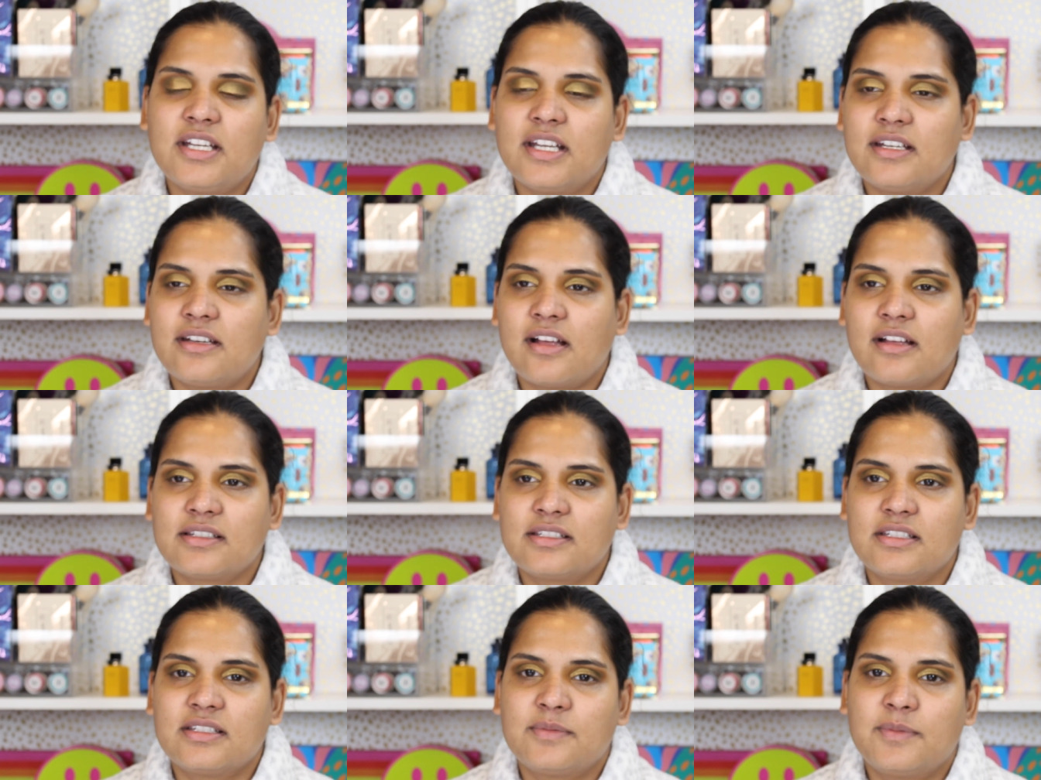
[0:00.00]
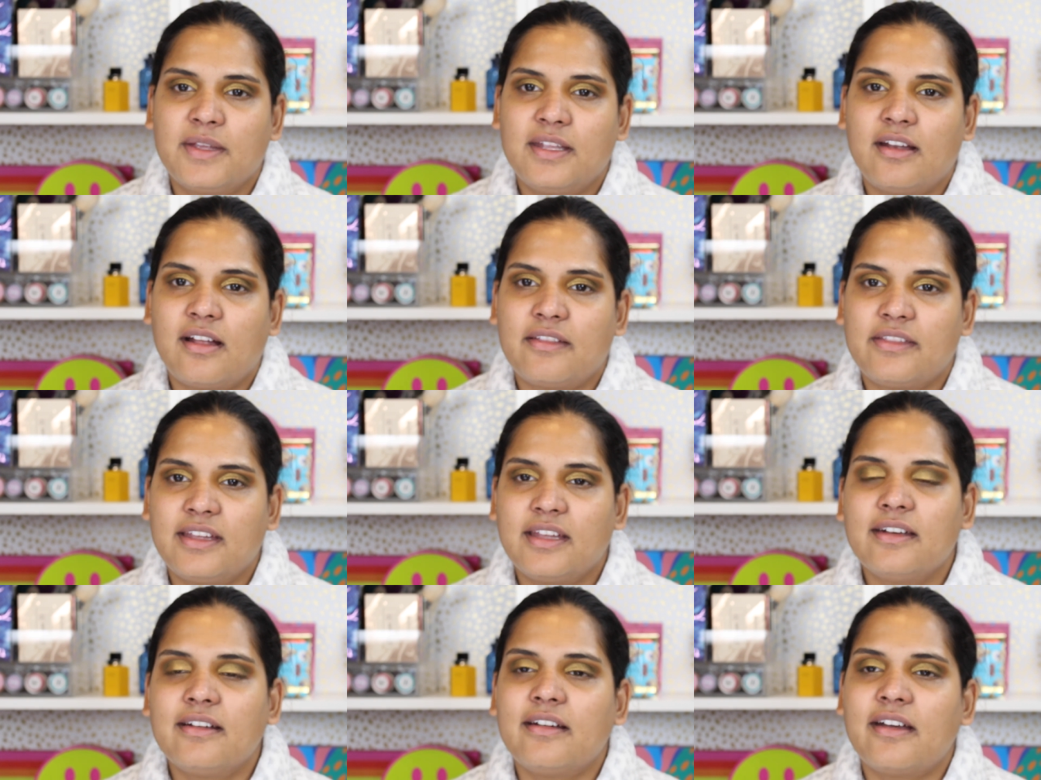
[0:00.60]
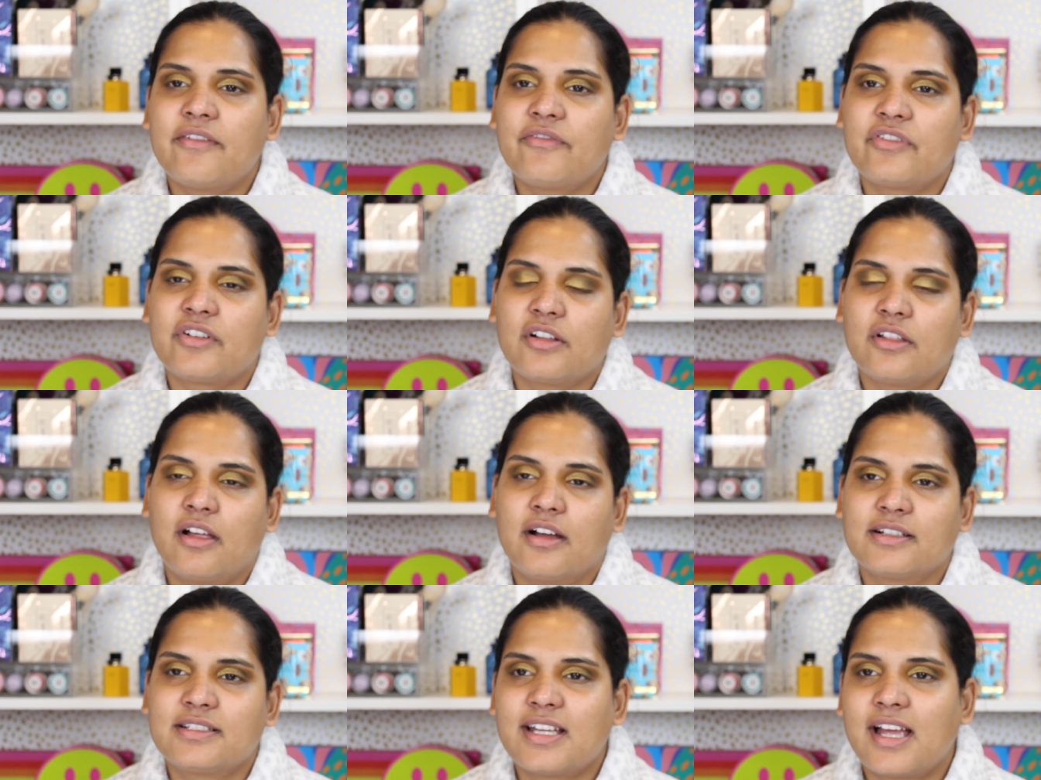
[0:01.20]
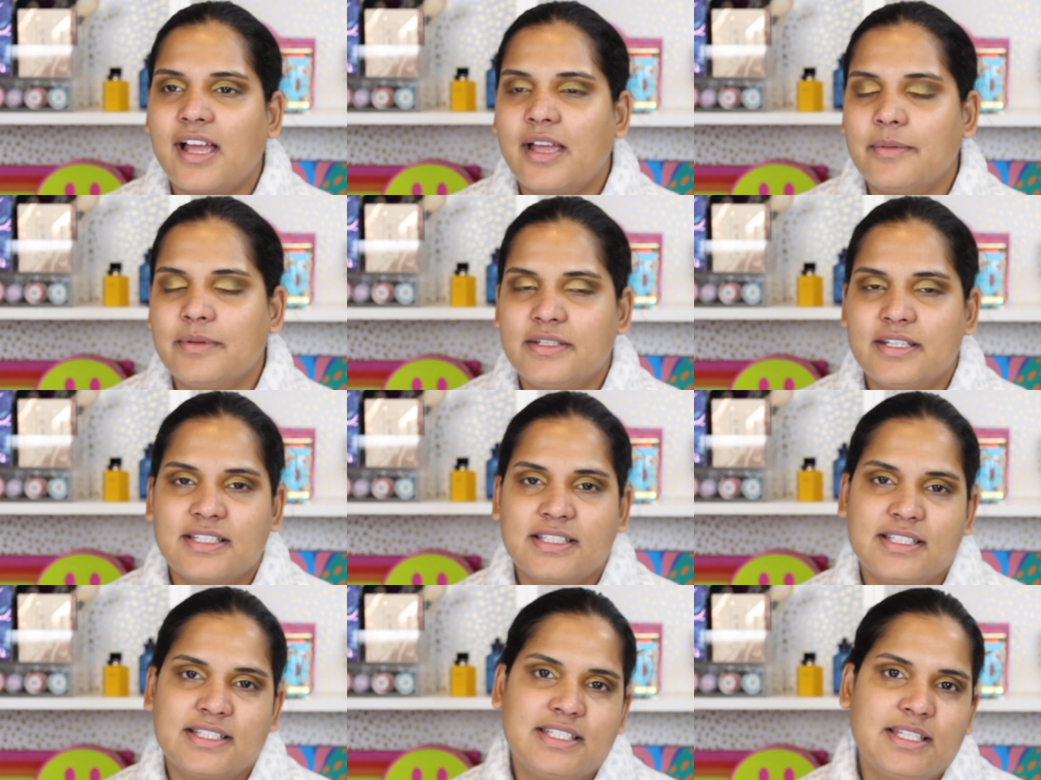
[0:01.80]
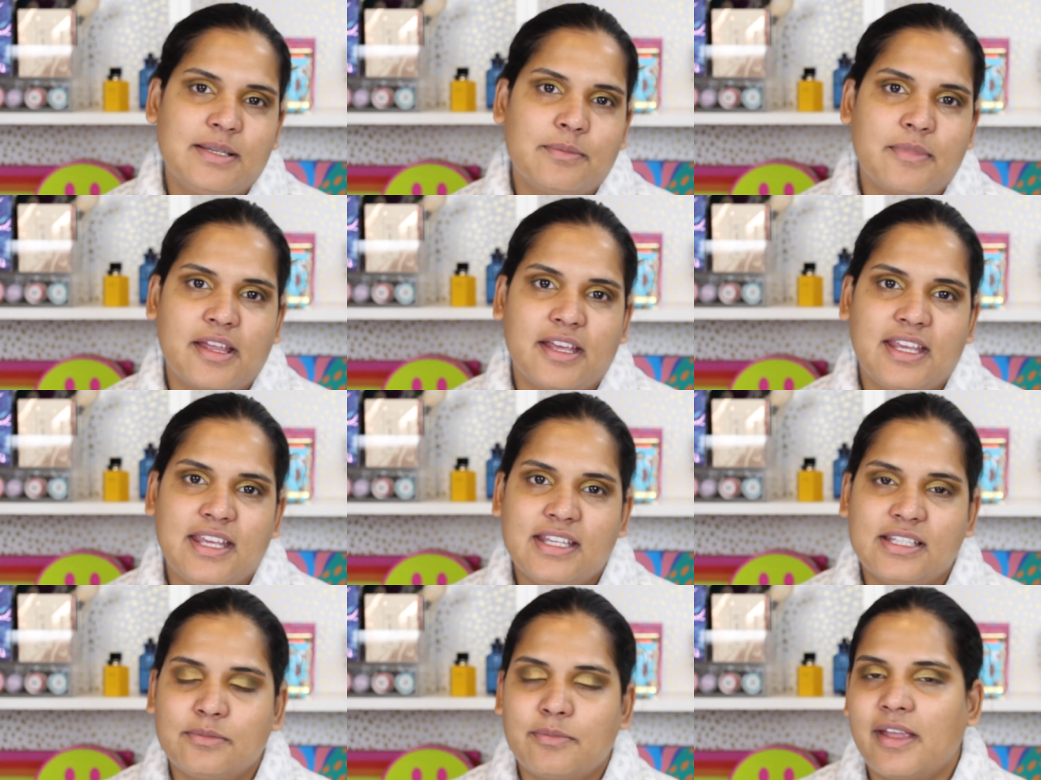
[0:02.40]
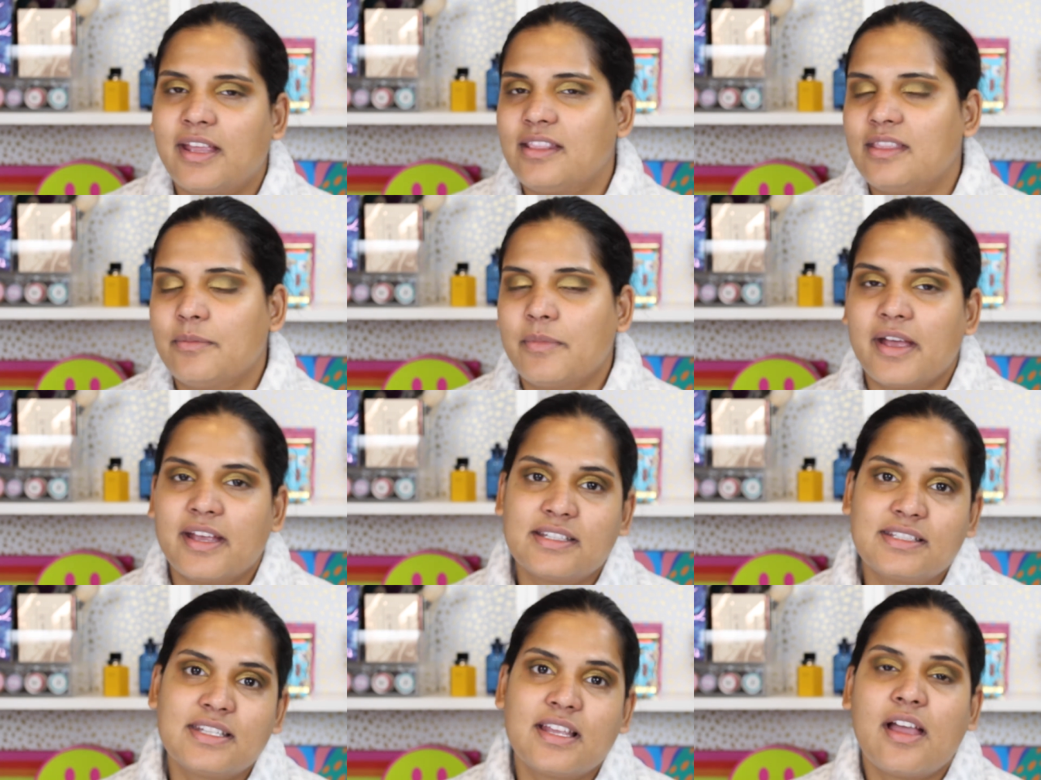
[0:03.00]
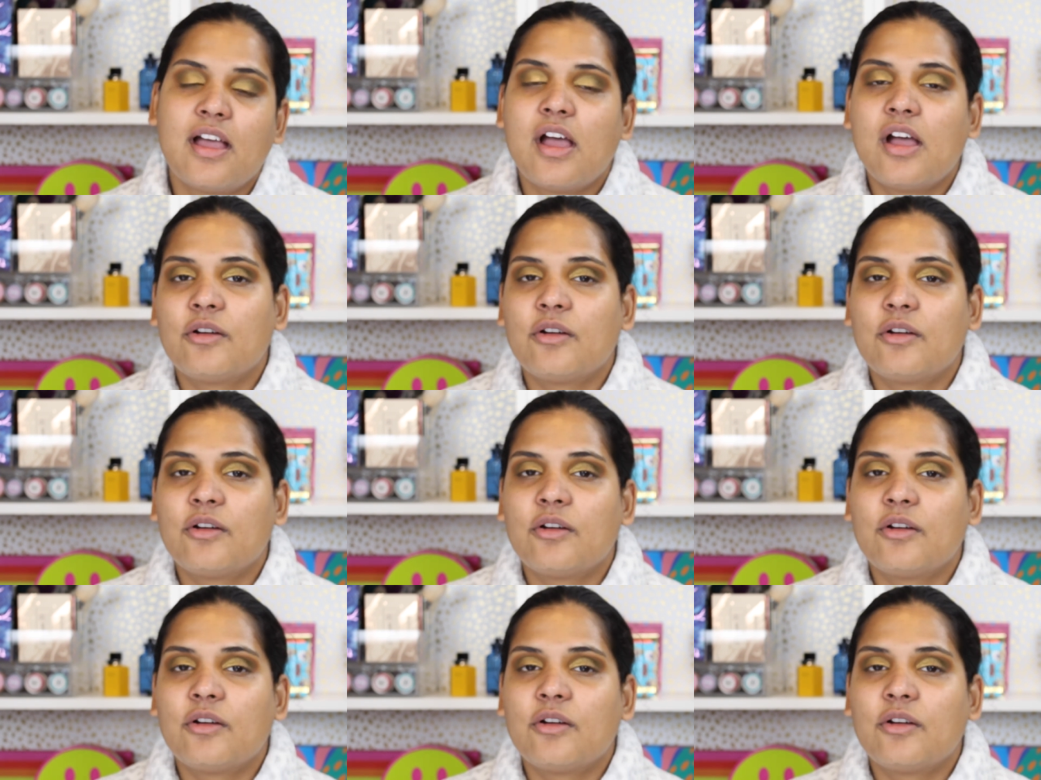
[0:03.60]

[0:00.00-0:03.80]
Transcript: Shane Dawson's been on the internet for a long time. It doesn't seem like he's made the best,